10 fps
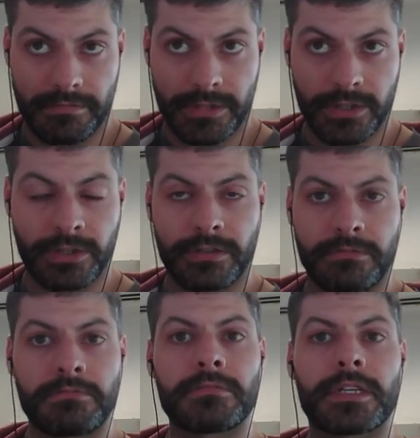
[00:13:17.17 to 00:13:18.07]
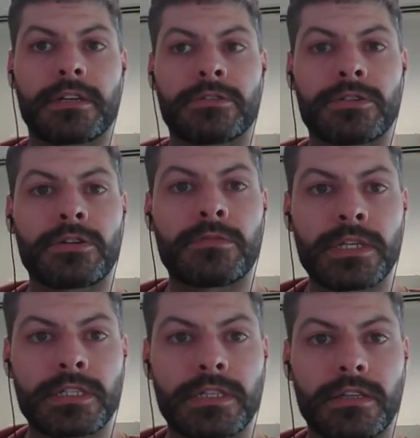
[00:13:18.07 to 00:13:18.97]
just, you know, sort of
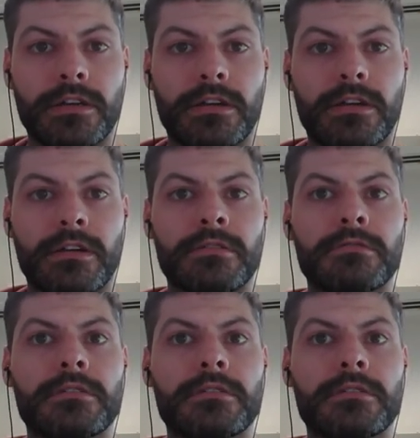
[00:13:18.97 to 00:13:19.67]
means that they're